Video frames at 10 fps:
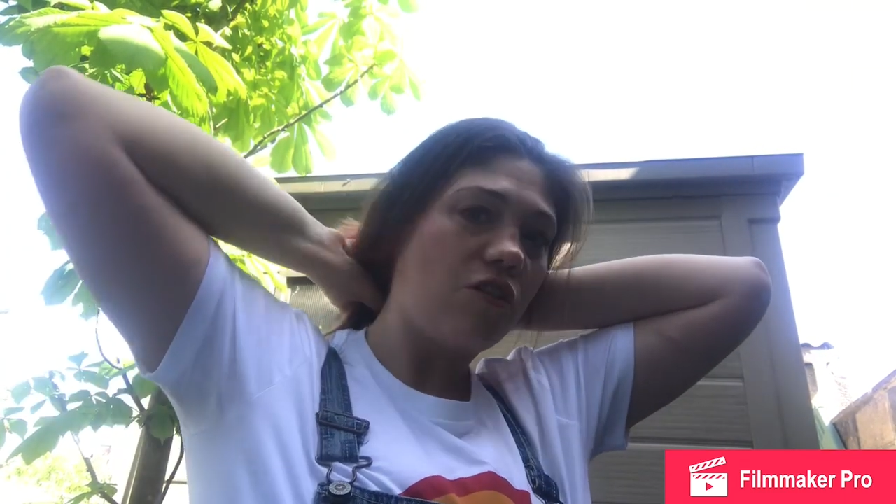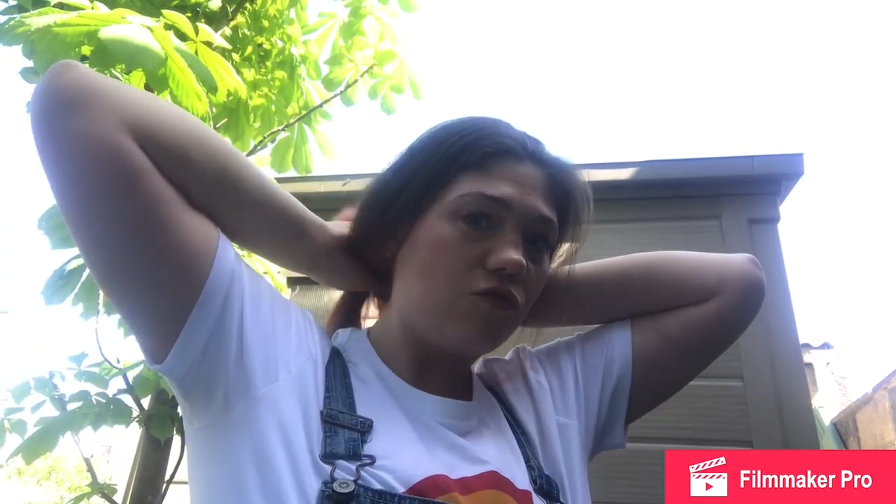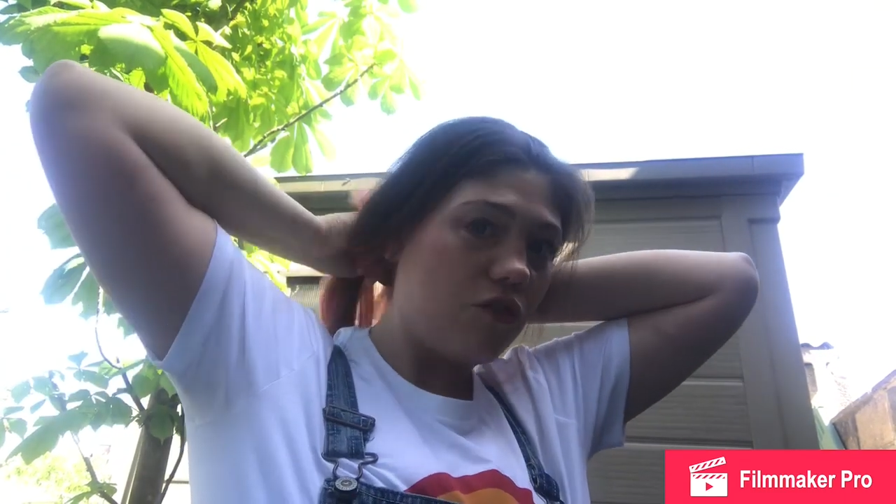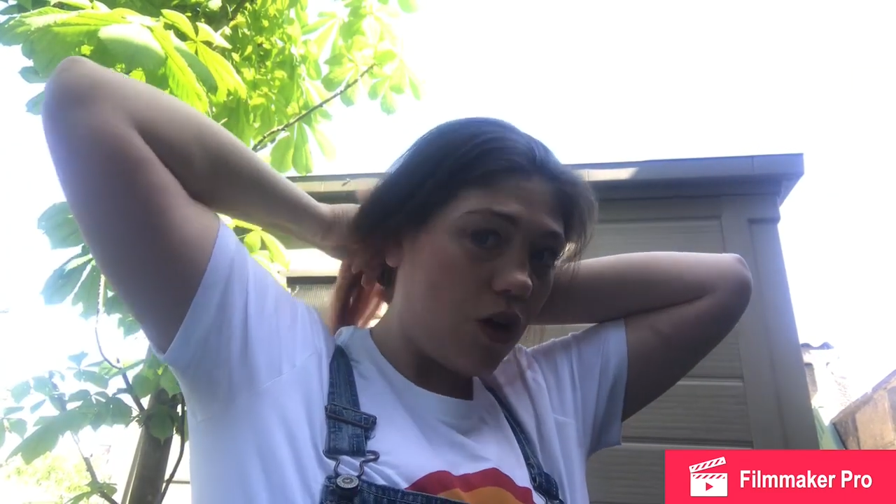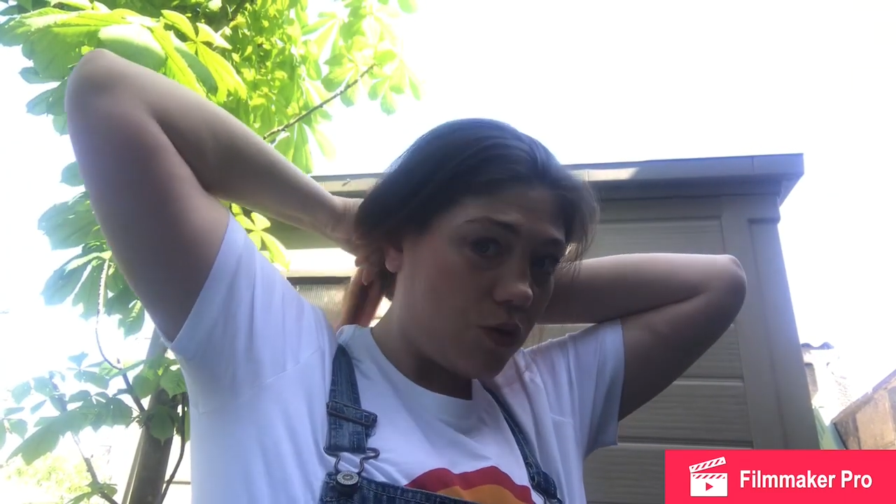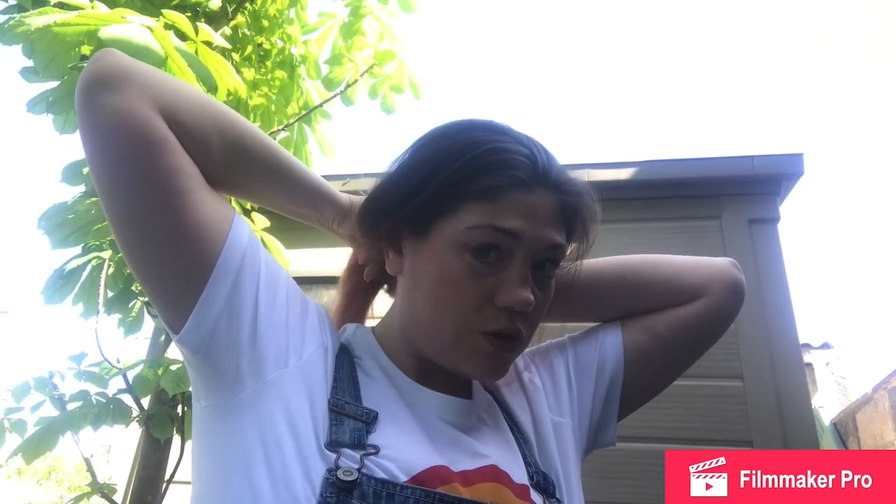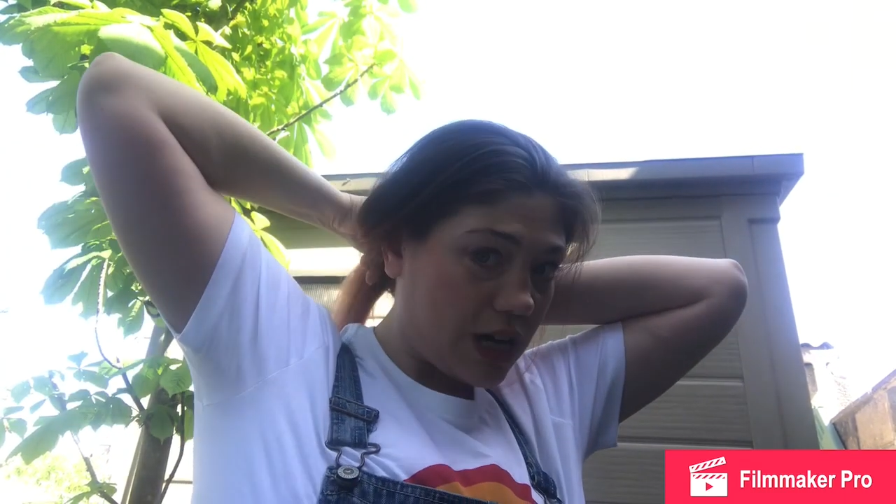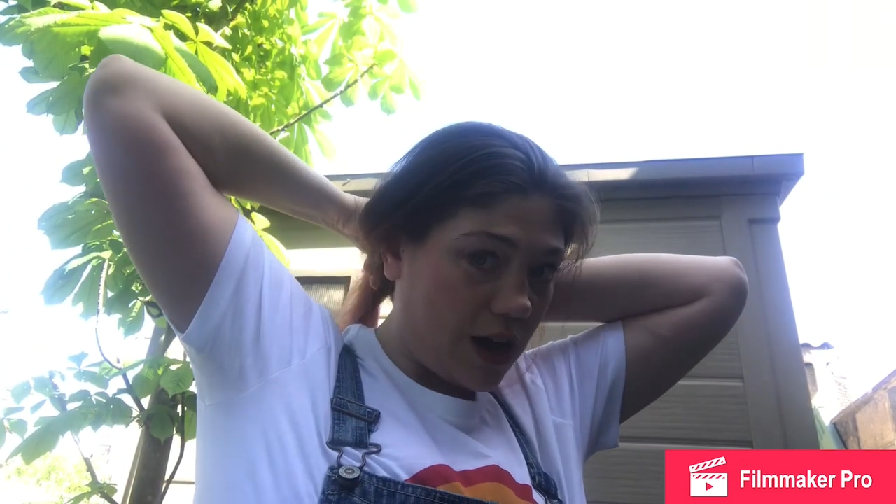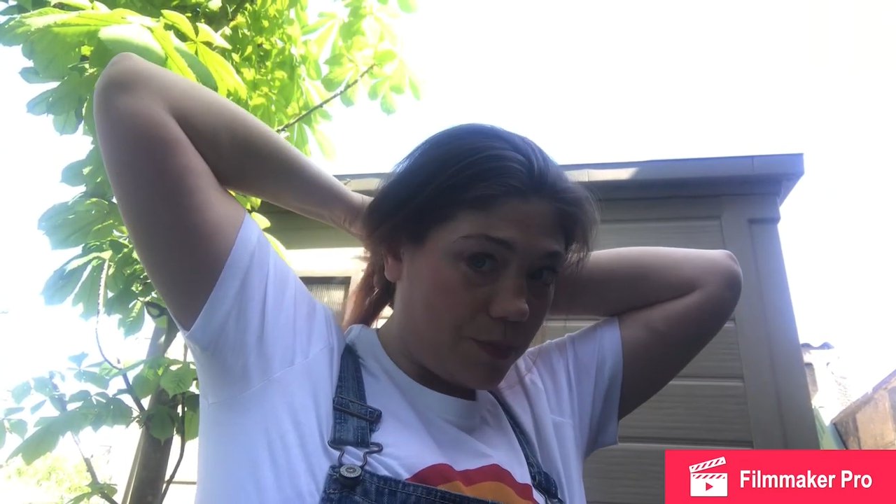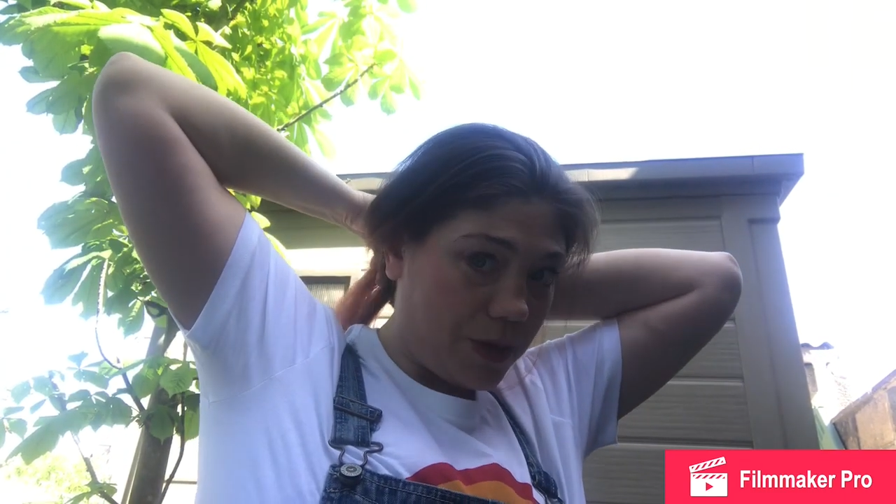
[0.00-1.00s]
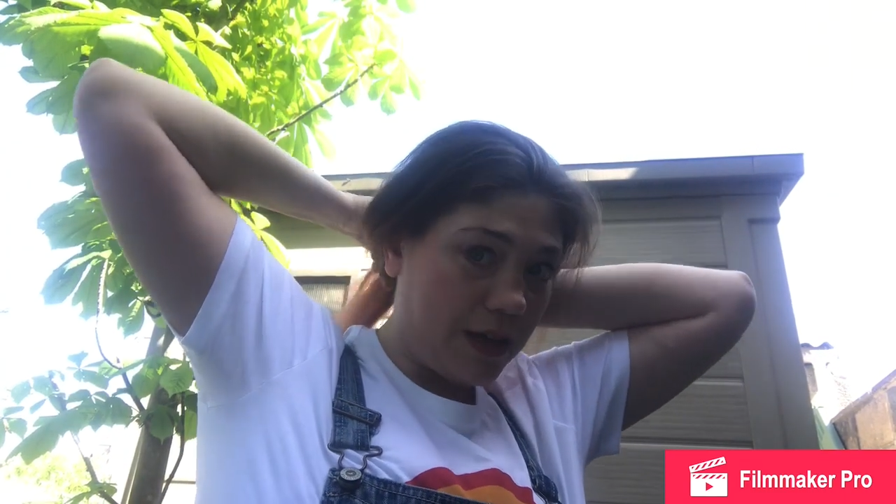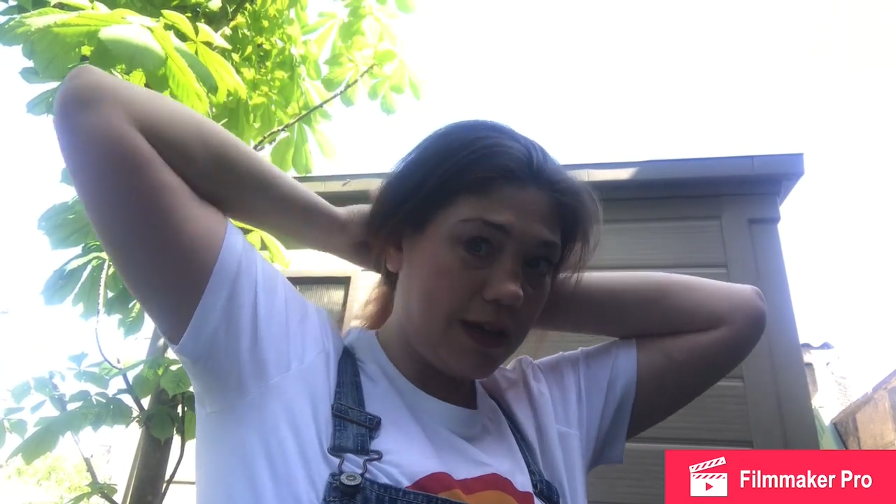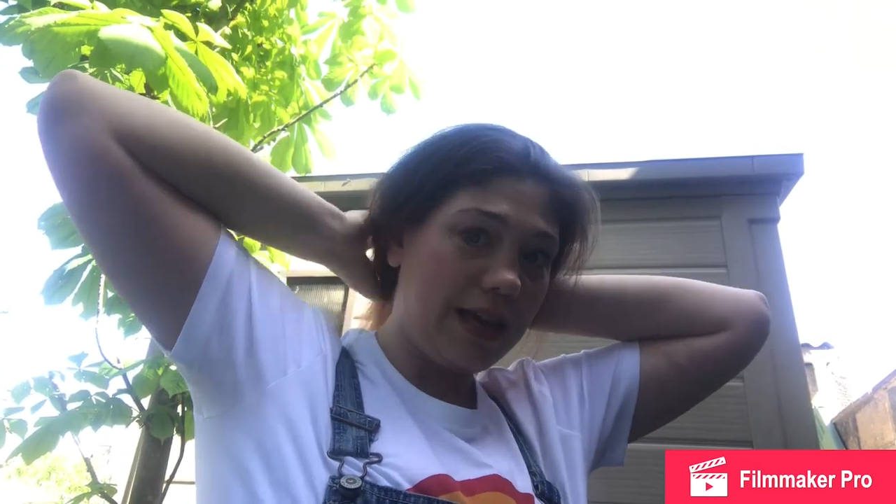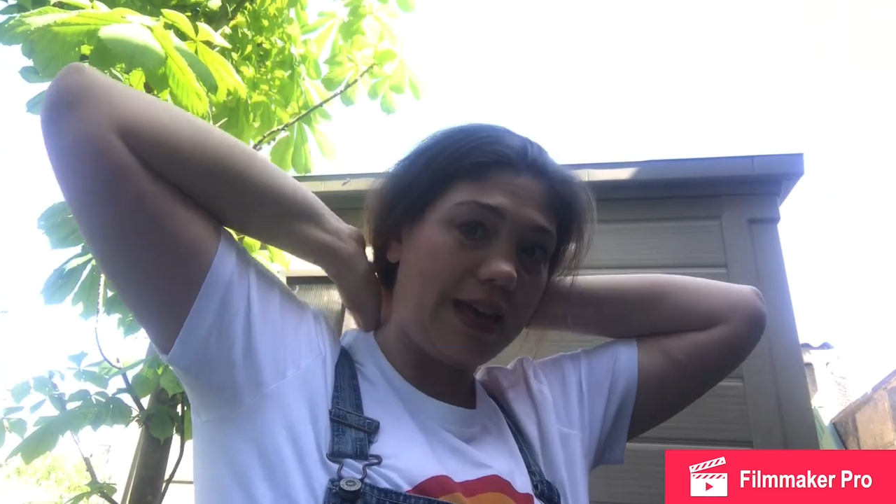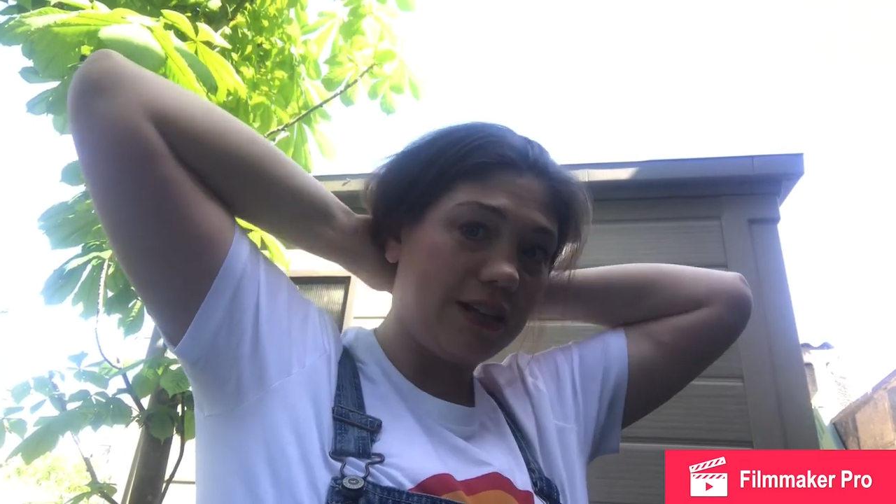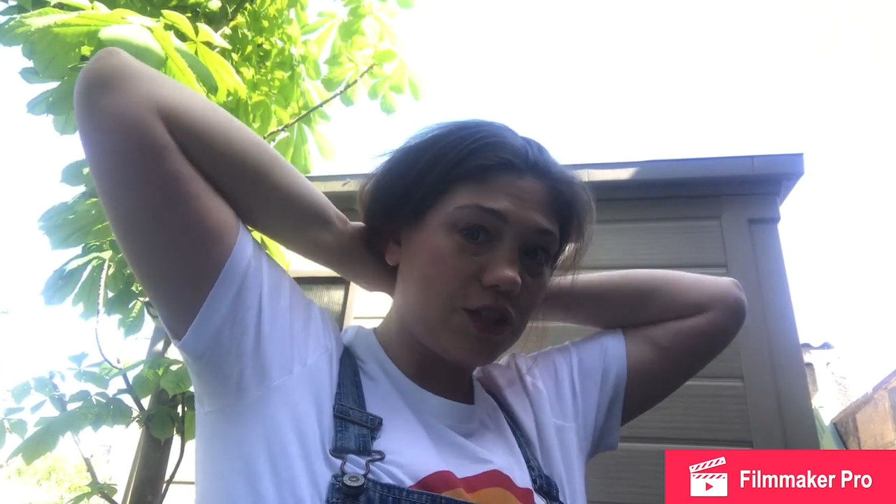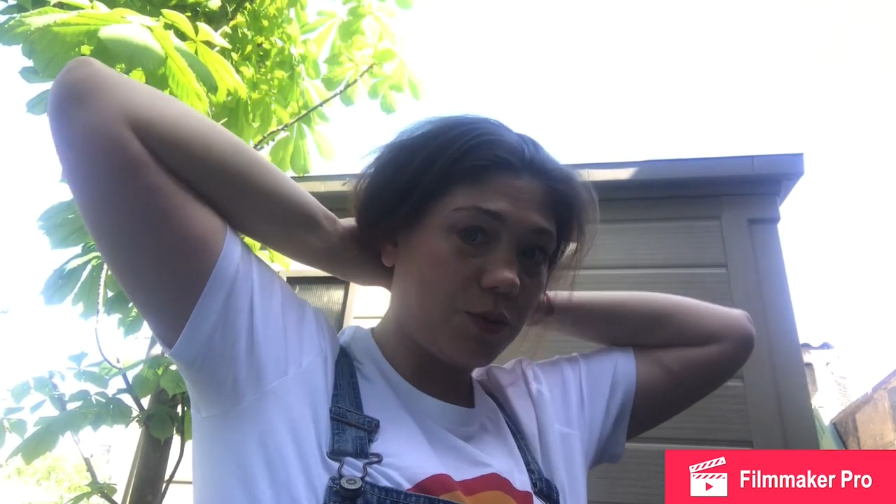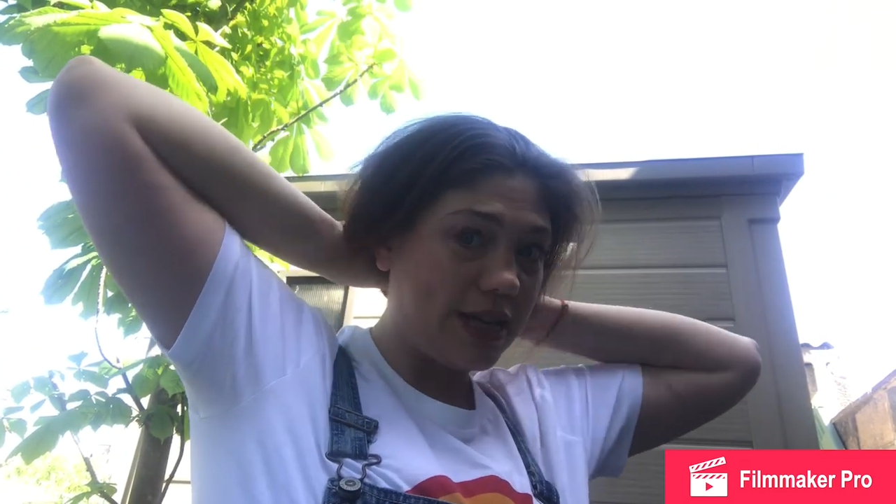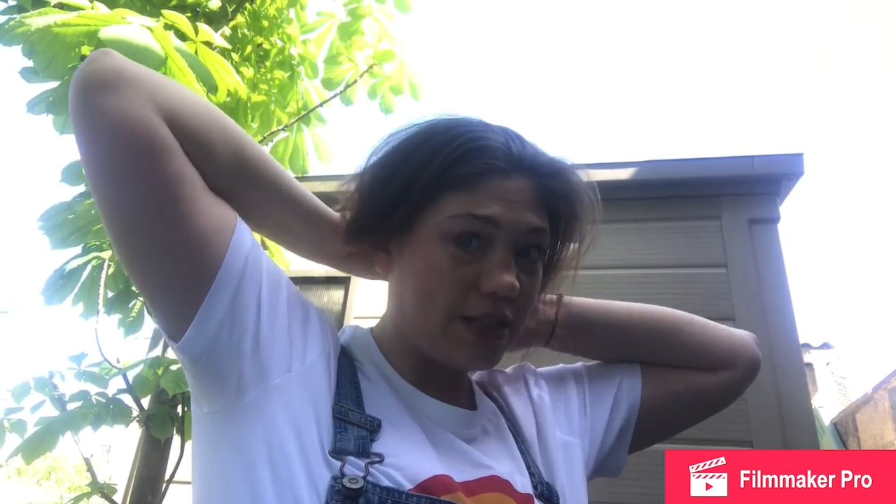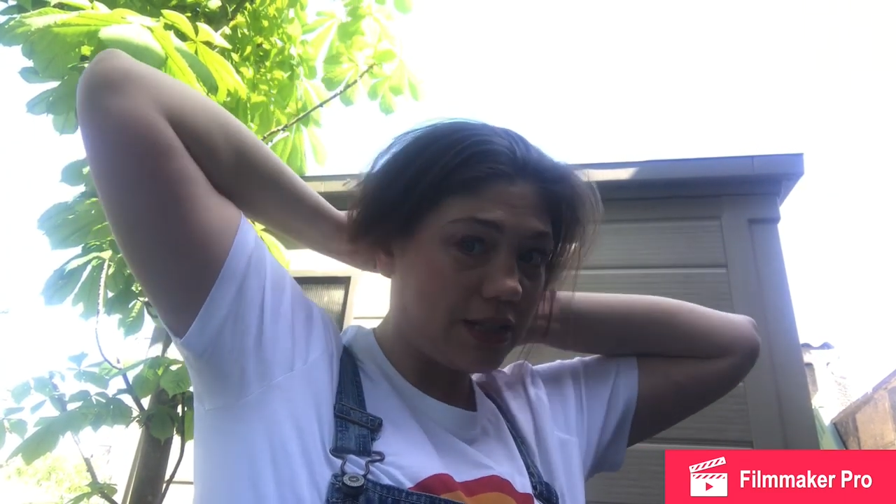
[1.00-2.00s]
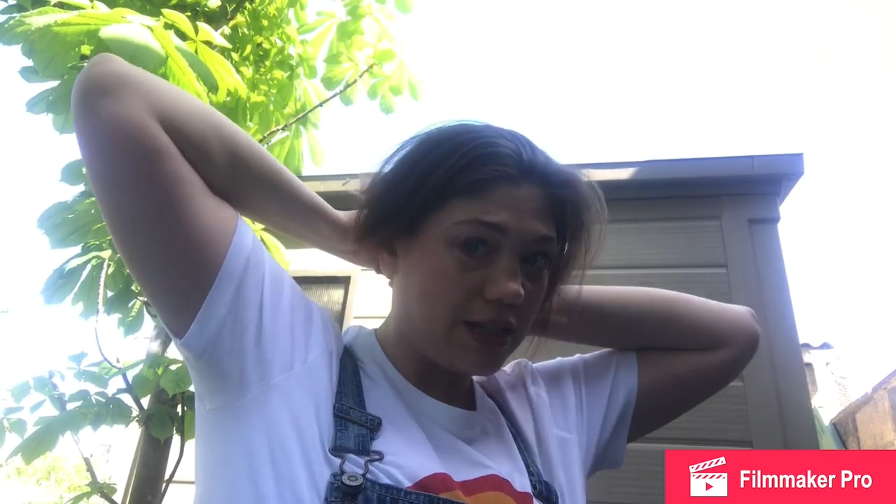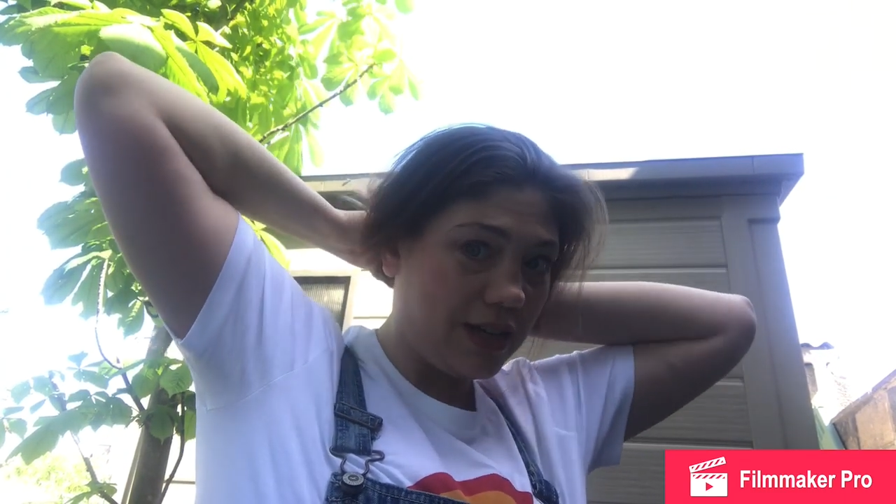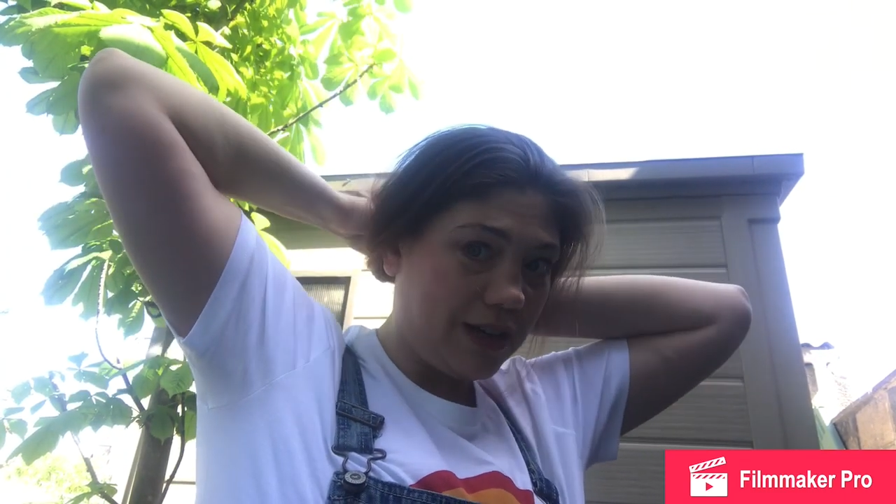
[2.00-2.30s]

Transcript: rolled up in a twist,